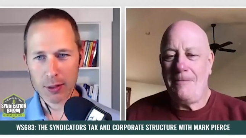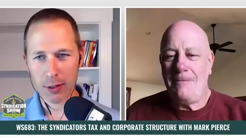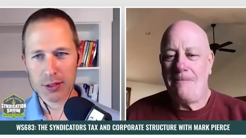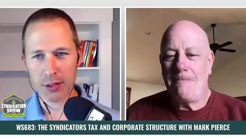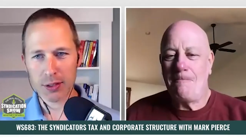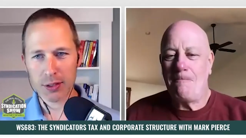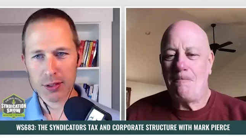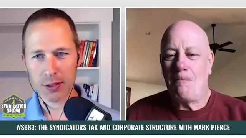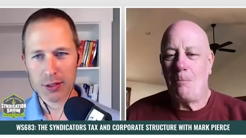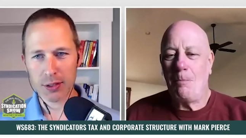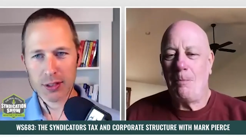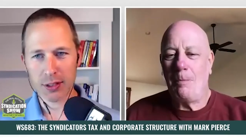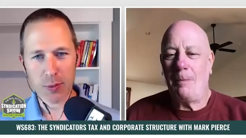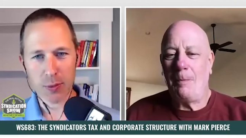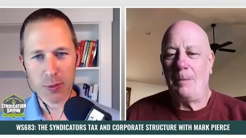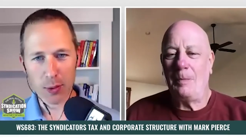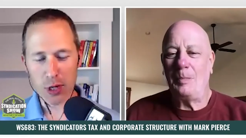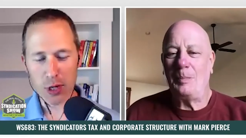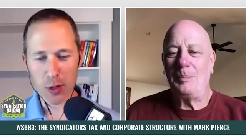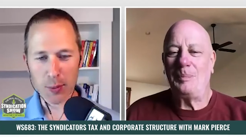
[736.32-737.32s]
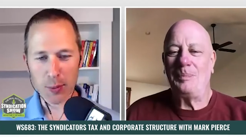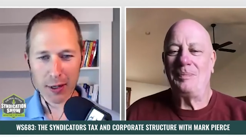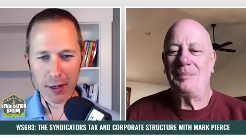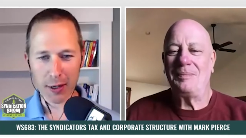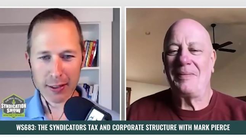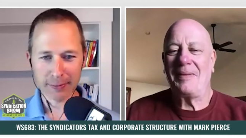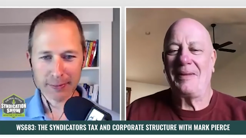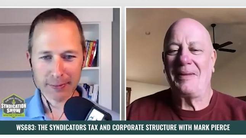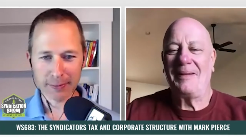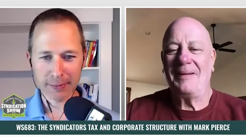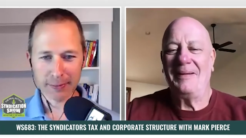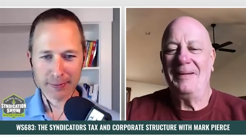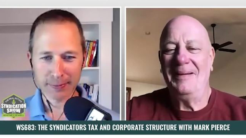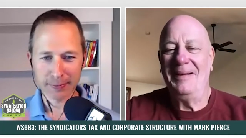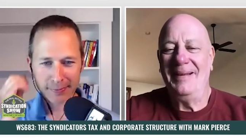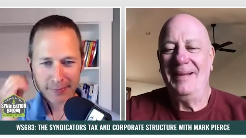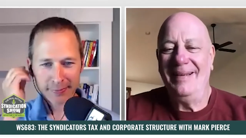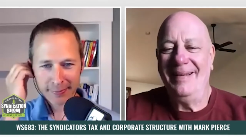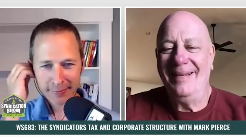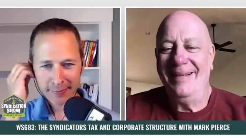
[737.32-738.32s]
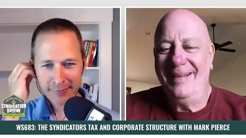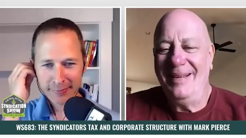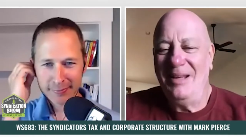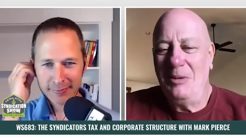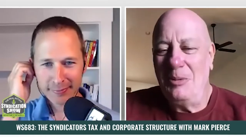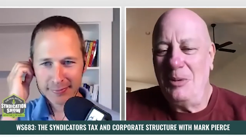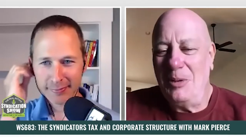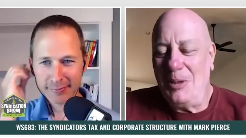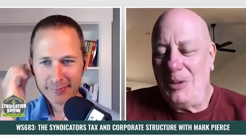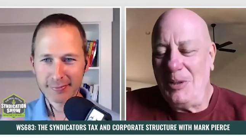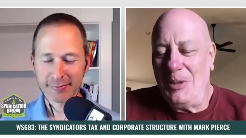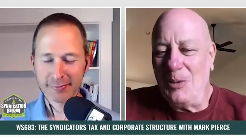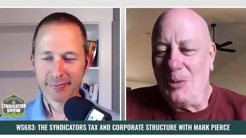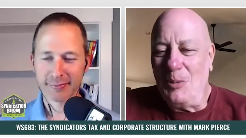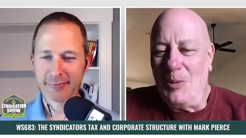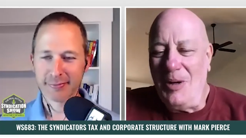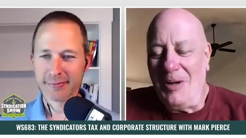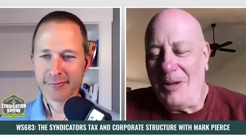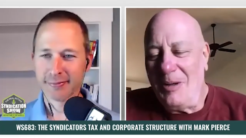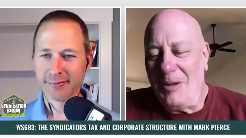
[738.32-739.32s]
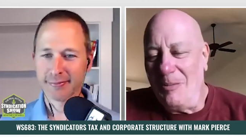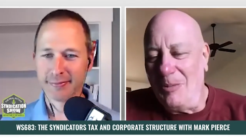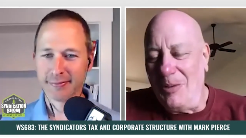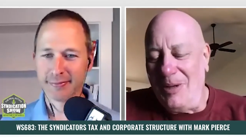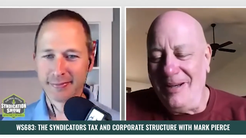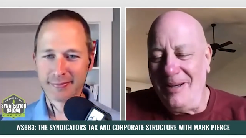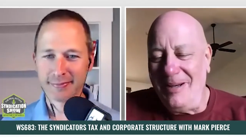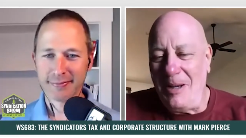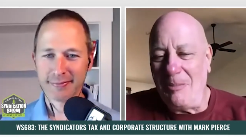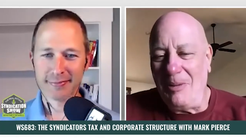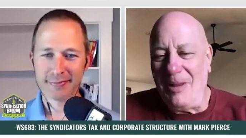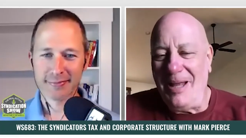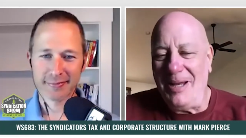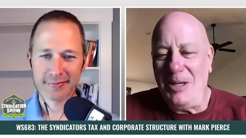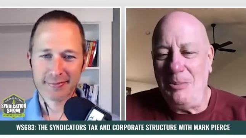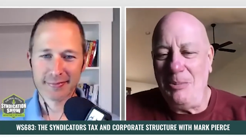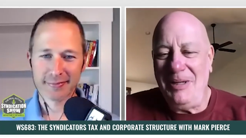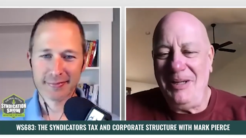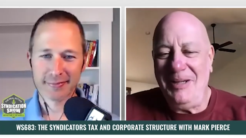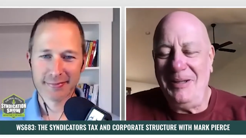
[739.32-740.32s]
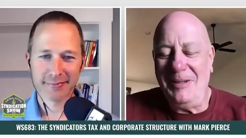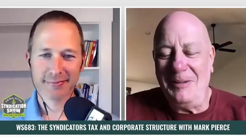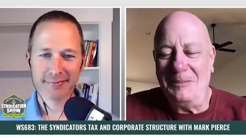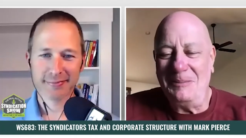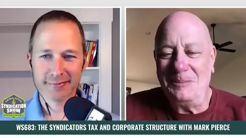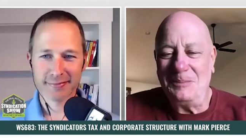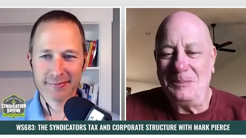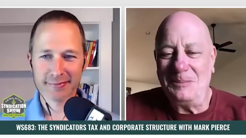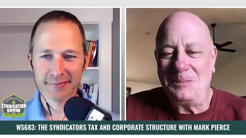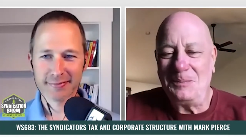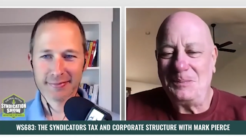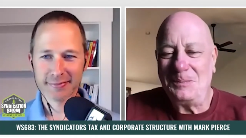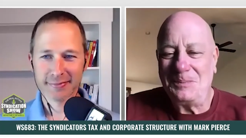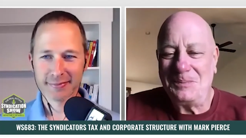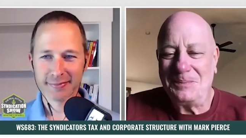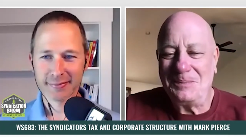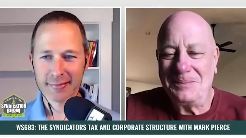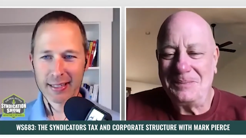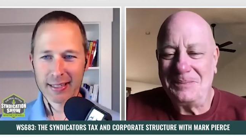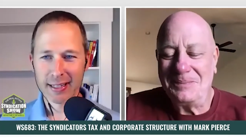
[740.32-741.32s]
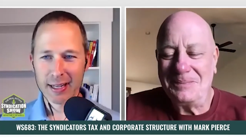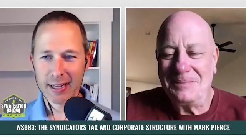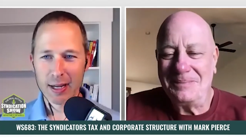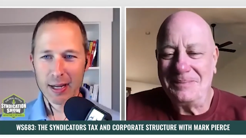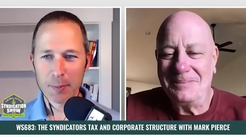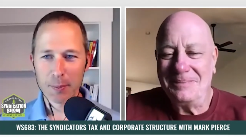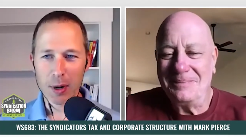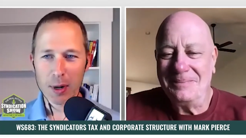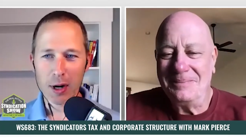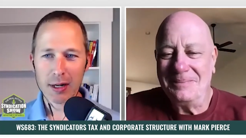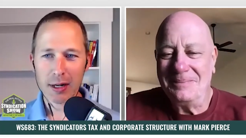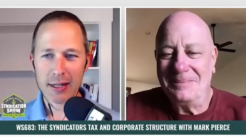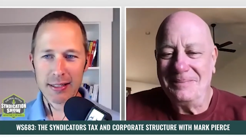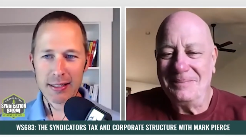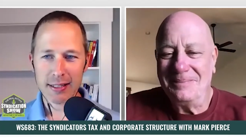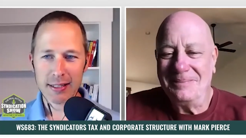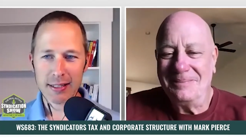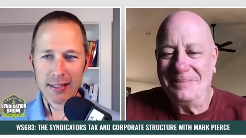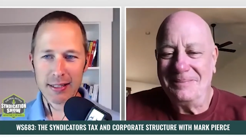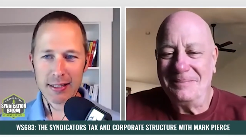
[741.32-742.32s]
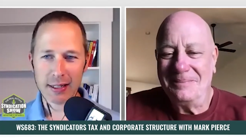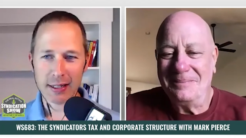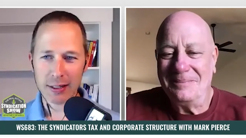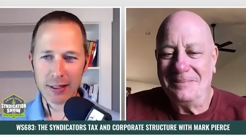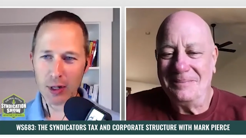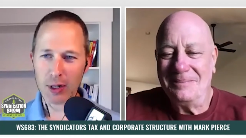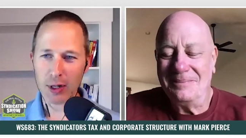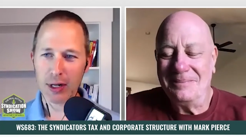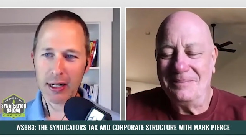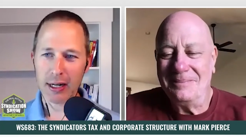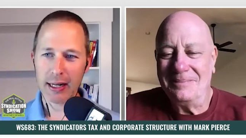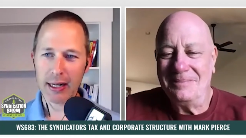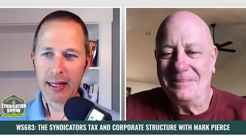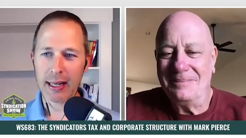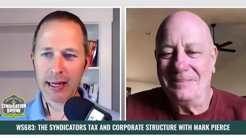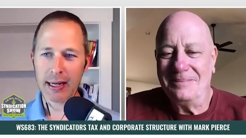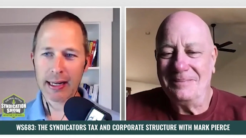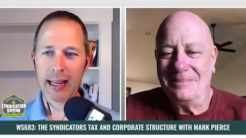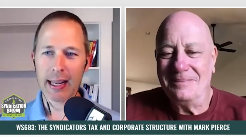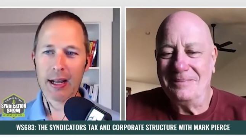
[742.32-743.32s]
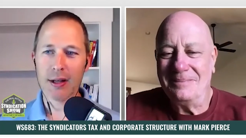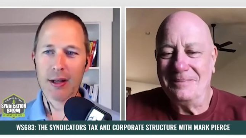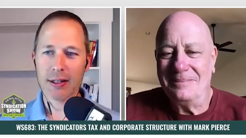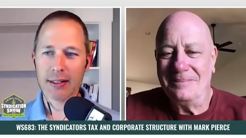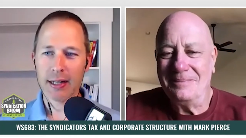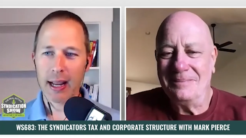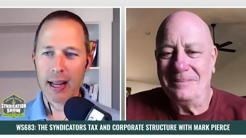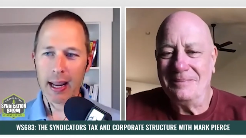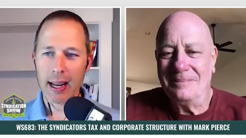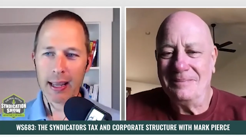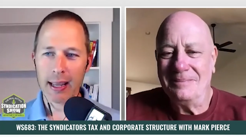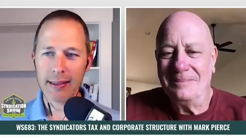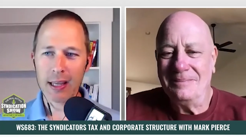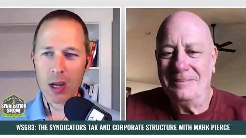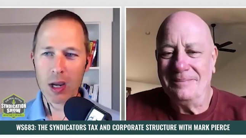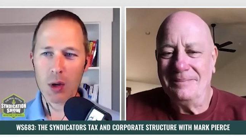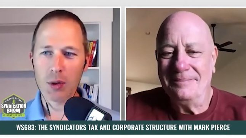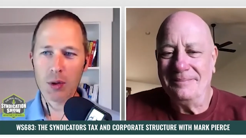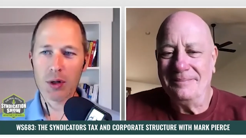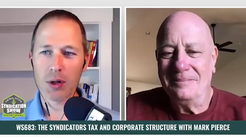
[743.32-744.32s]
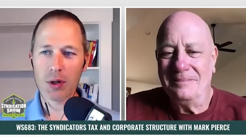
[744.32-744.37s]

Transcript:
Speaker 1: Pierce. Thanks for being on the show, Mark.
Speaker 2: Well, you're welcome, Whitney. I'm glad to be here.
Speaker 1: Mark is an attorney, an accountant, and the owner of